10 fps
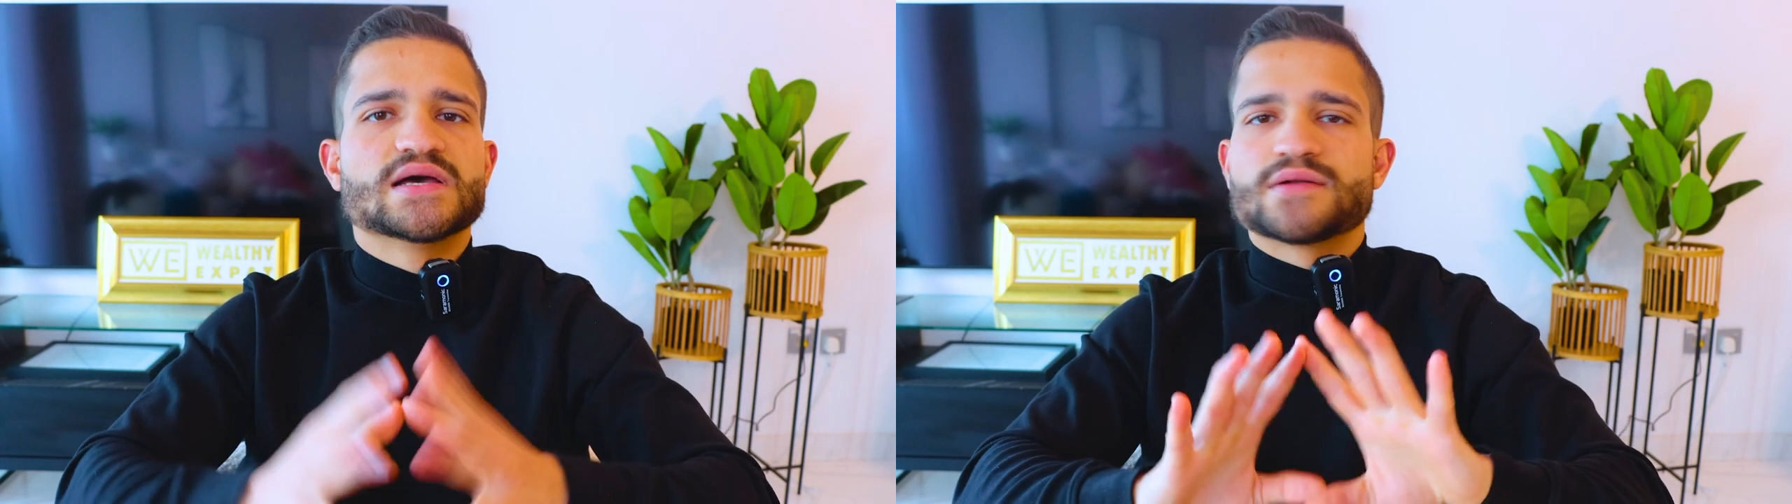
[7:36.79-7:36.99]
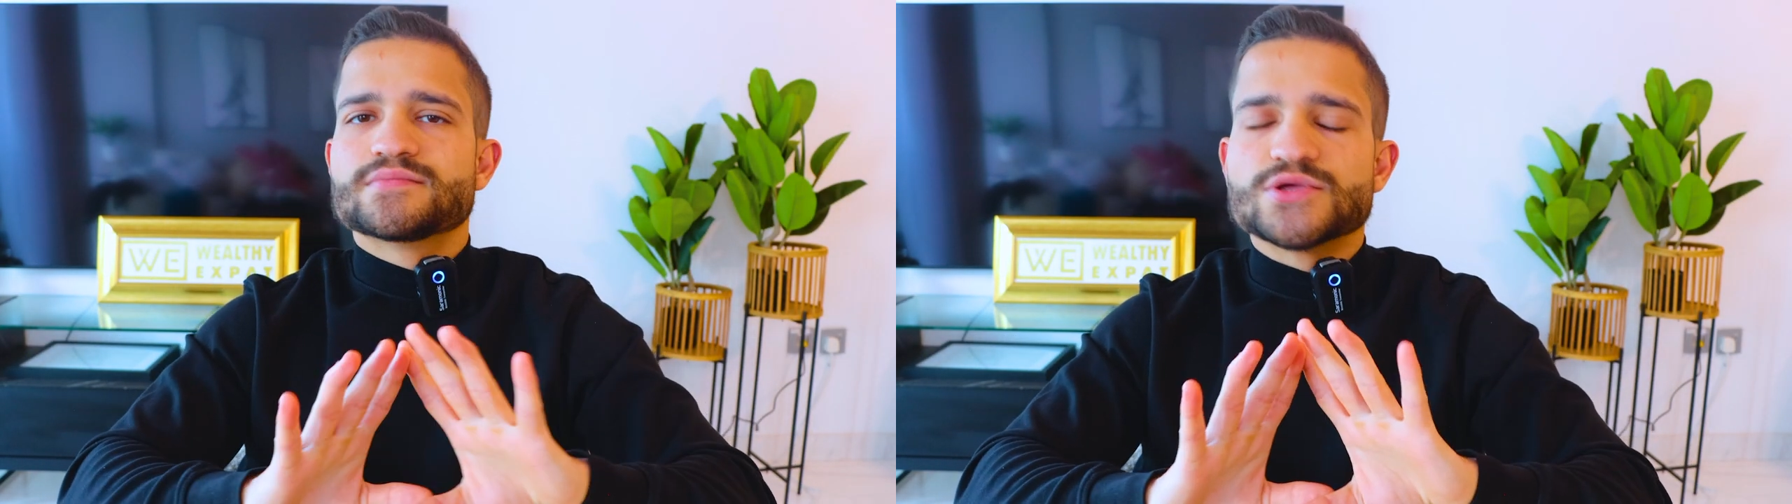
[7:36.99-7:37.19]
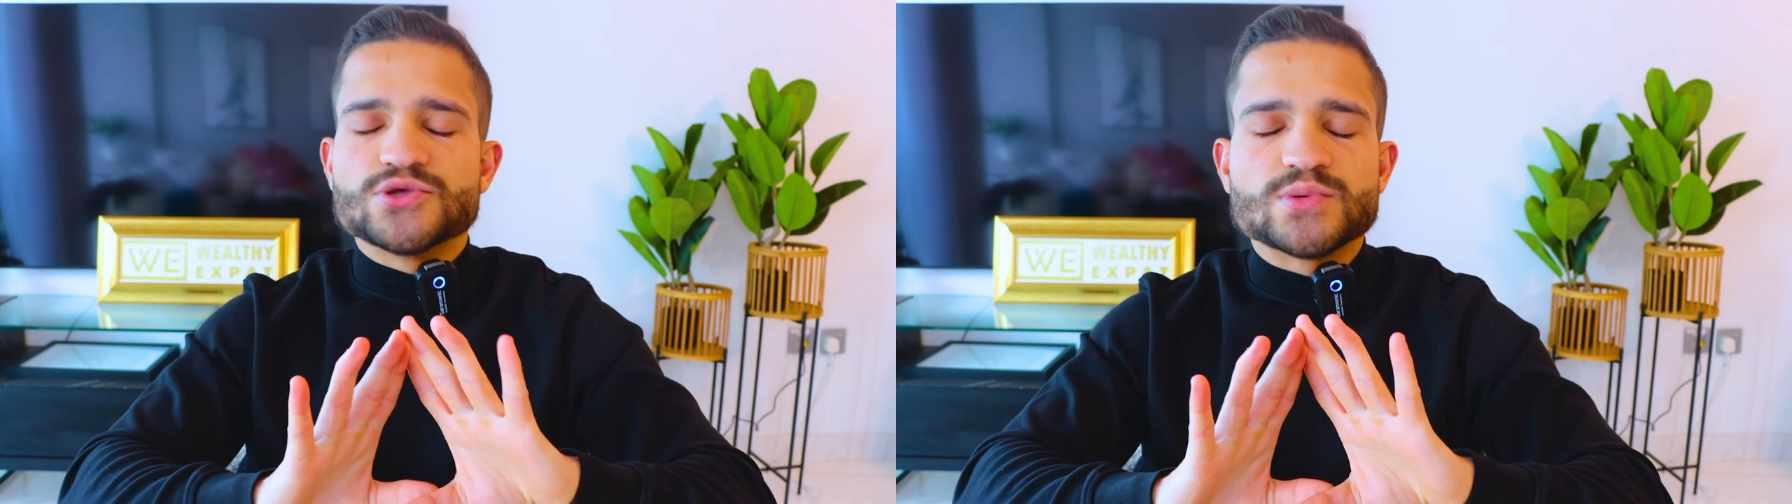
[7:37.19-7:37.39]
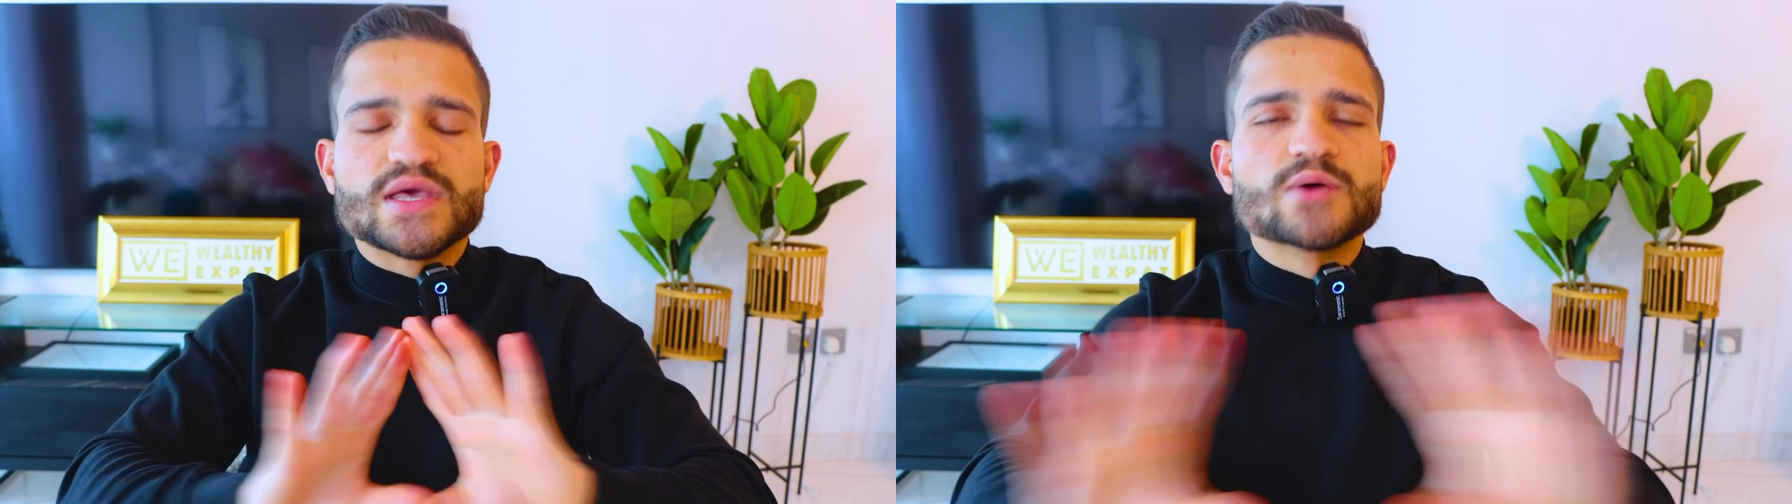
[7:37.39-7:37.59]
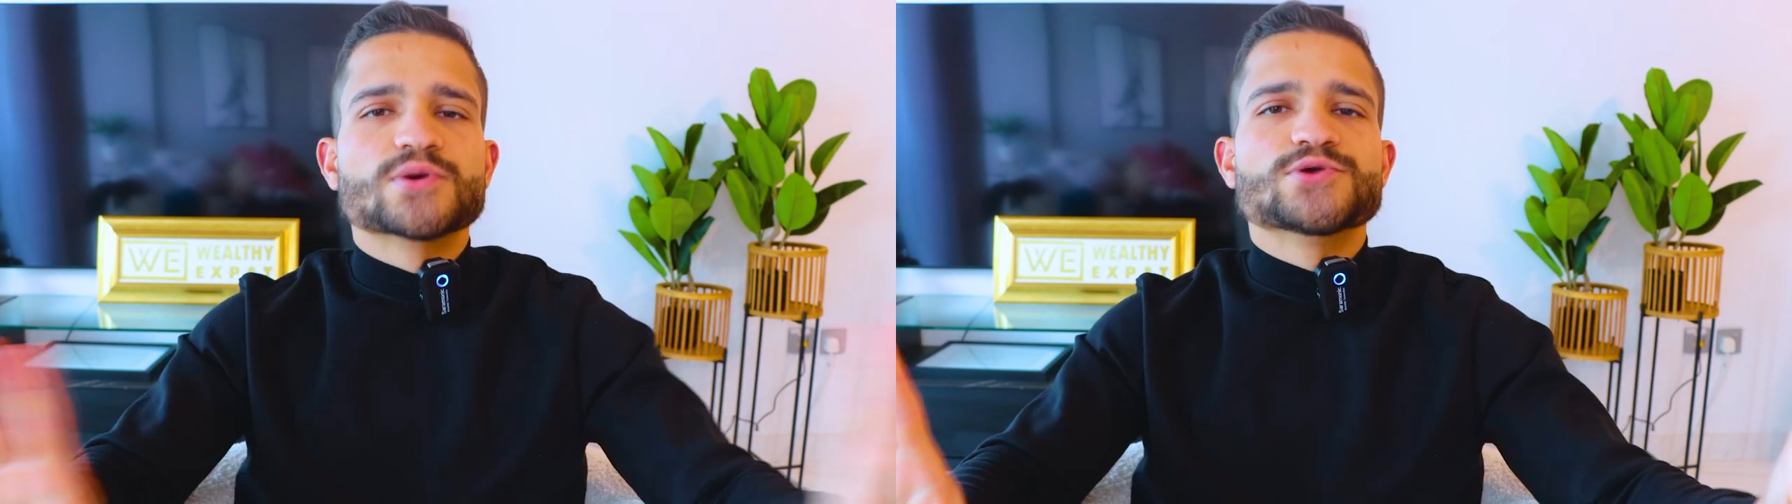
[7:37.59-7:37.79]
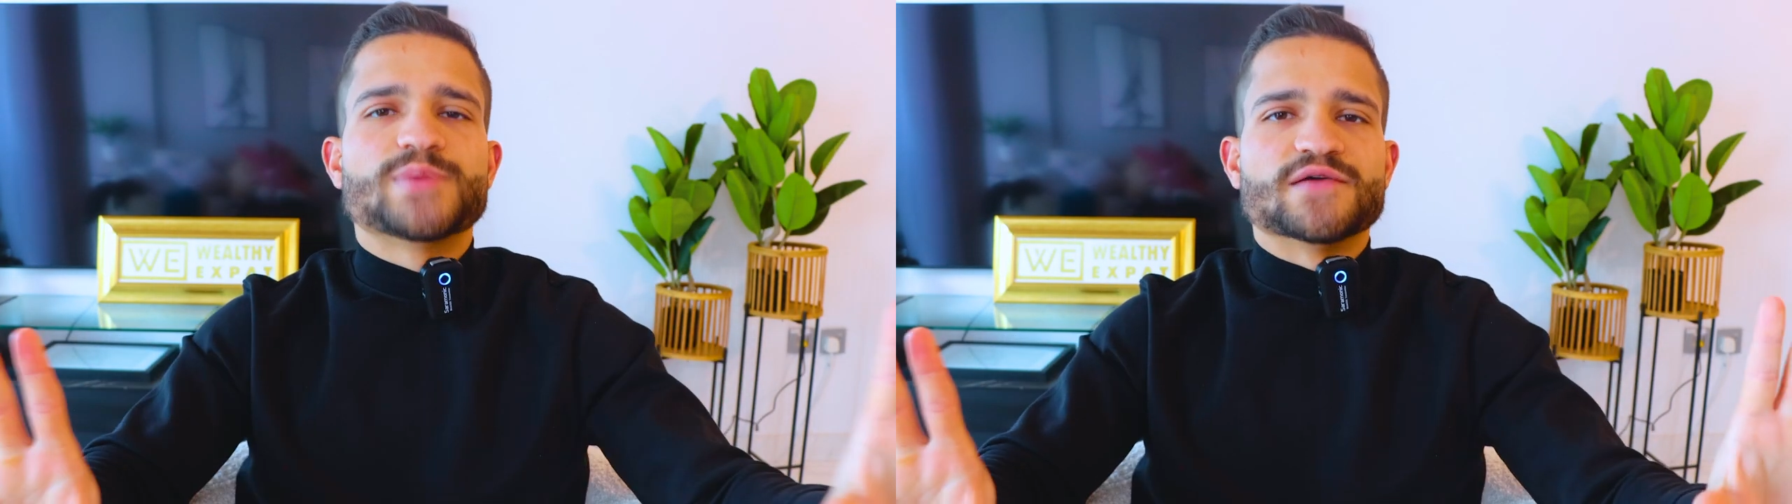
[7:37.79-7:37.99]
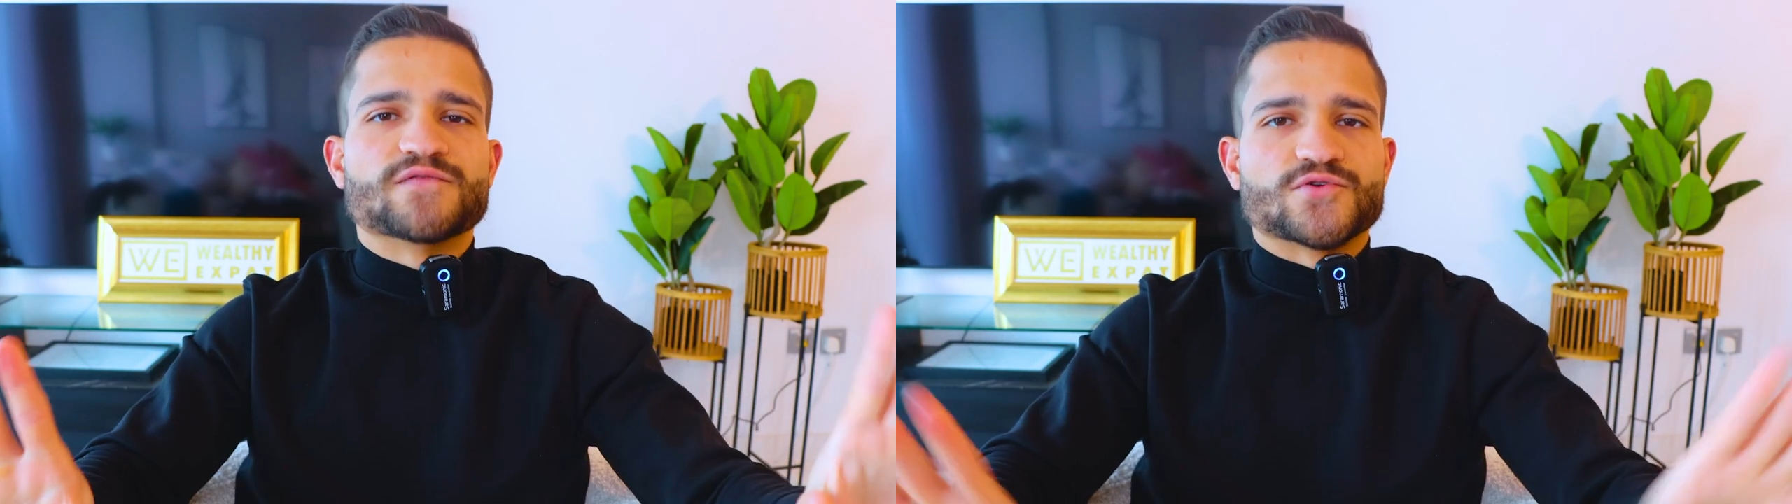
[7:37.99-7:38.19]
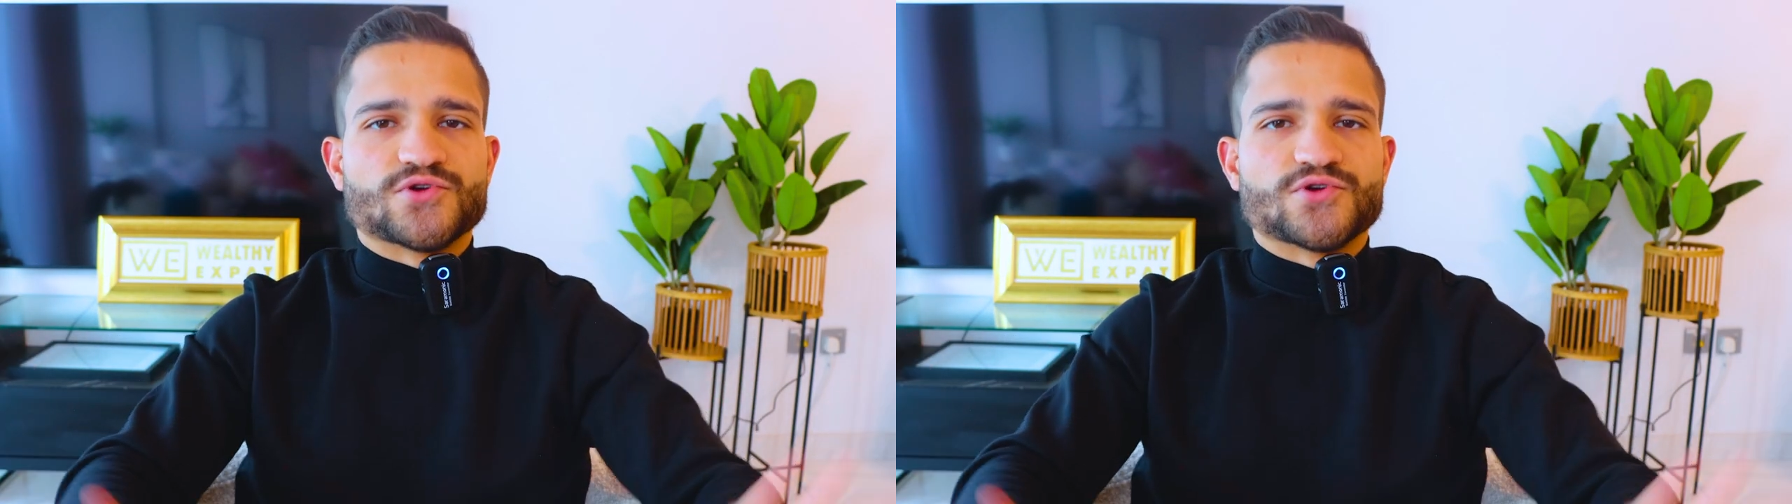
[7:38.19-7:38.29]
but you get what you pay for.